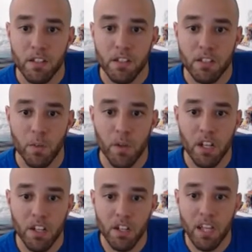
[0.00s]
So we
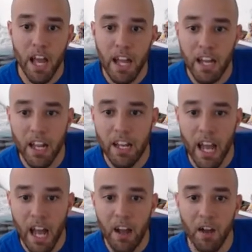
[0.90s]
clear that, and
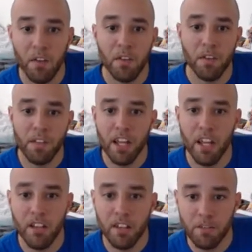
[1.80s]
now
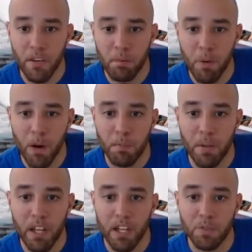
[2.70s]
the fun part
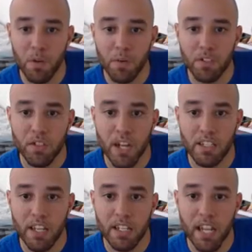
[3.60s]
begins where we try to
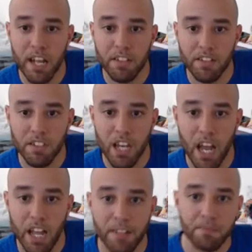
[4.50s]
take down this
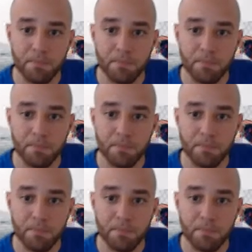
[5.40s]
giant.